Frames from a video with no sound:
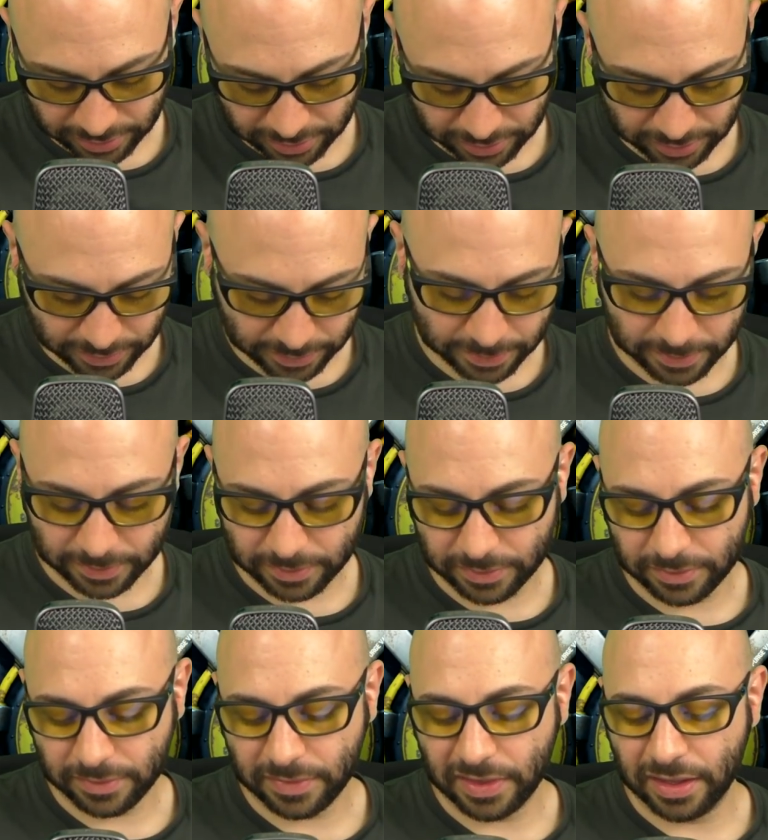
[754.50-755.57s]

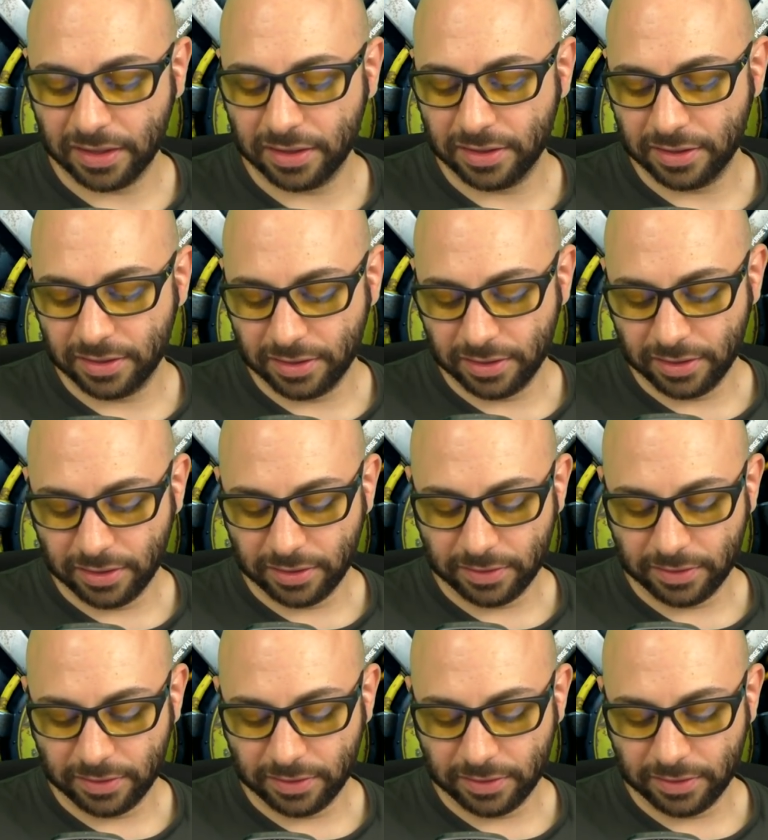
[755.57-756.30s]
(silence)